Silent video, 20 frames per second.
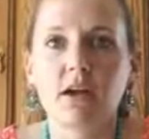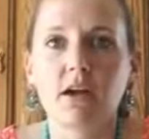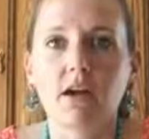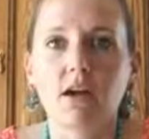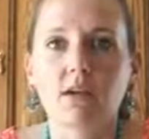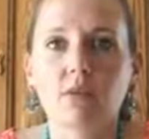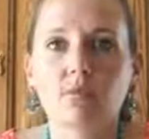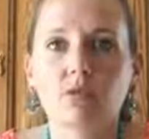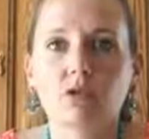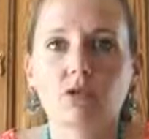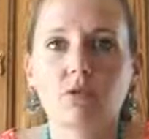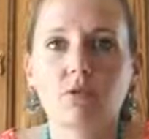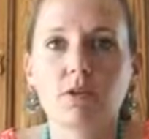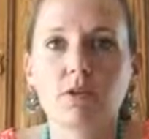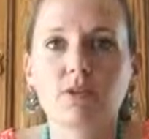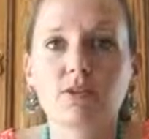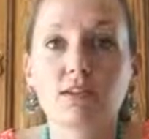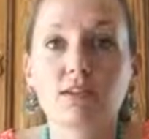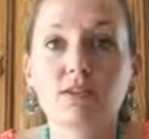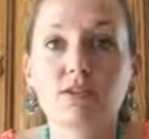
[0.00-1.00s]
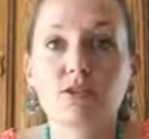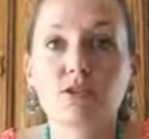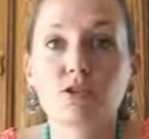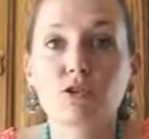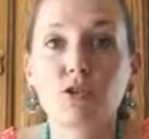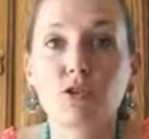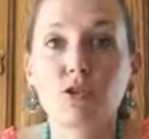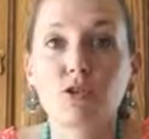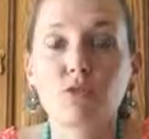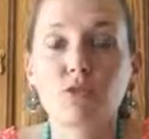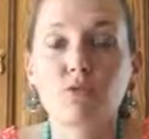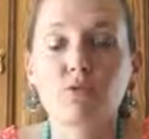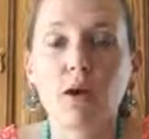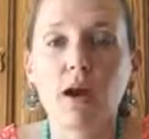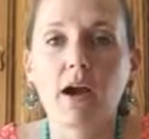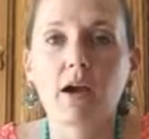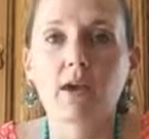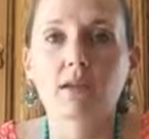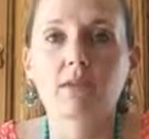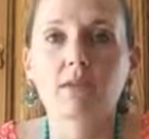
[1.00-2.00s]
I am super excited to show you
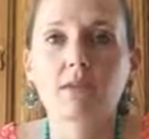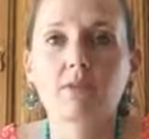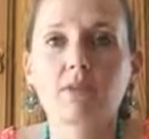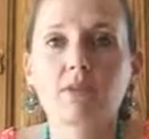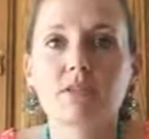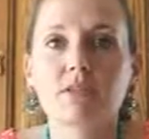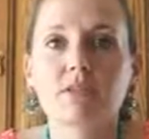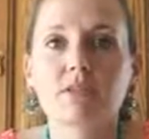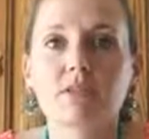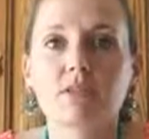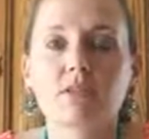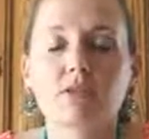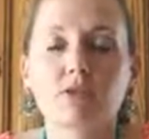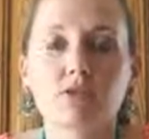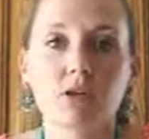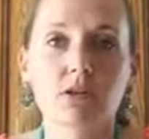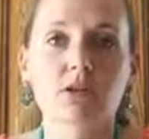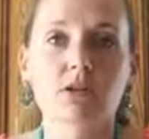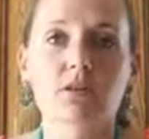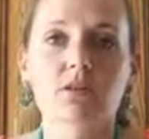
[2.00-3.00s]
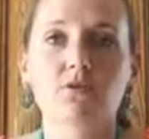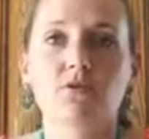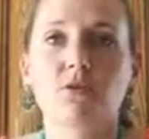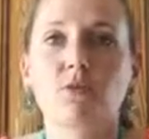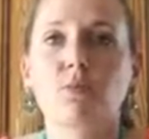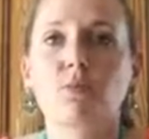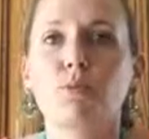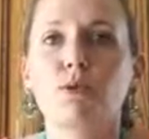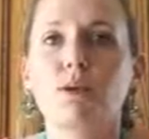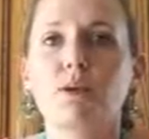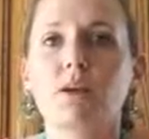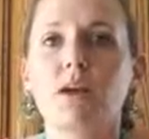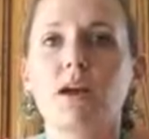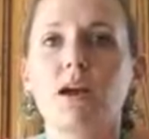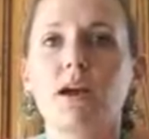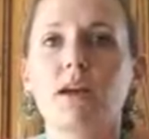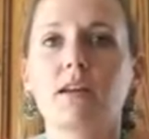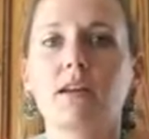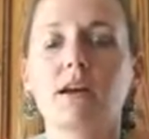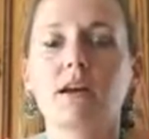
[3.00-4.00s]
my tips and tricks for putting
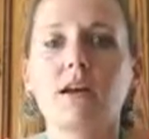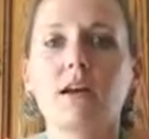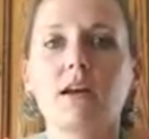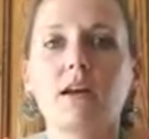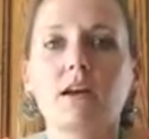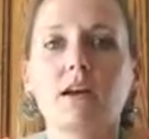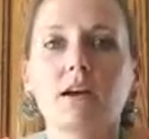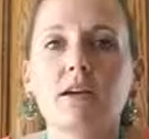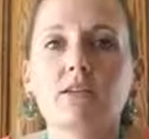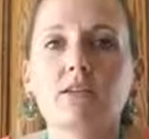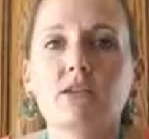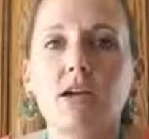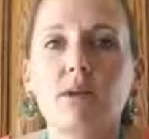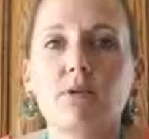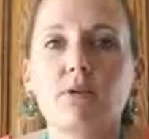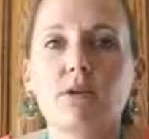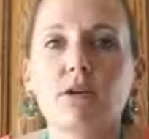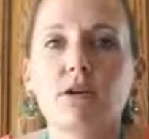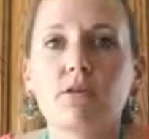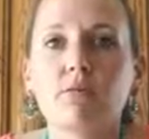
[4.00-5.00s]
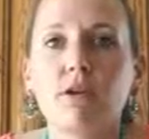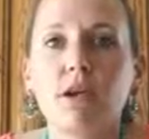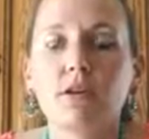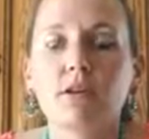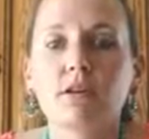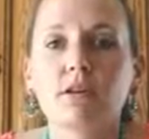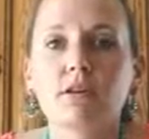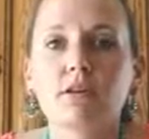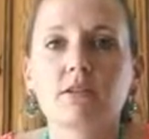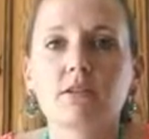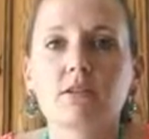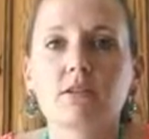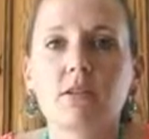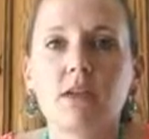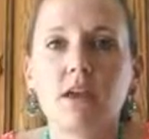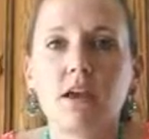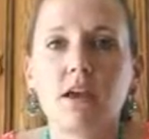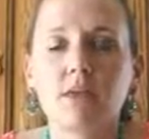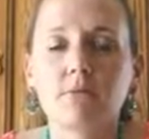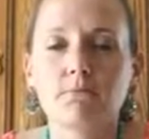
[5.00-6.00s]
on a Jamberry manicure
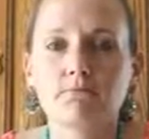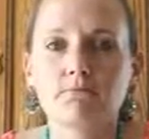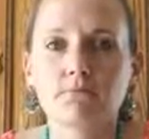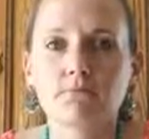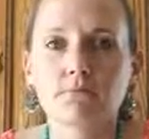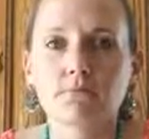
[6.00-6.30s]
today.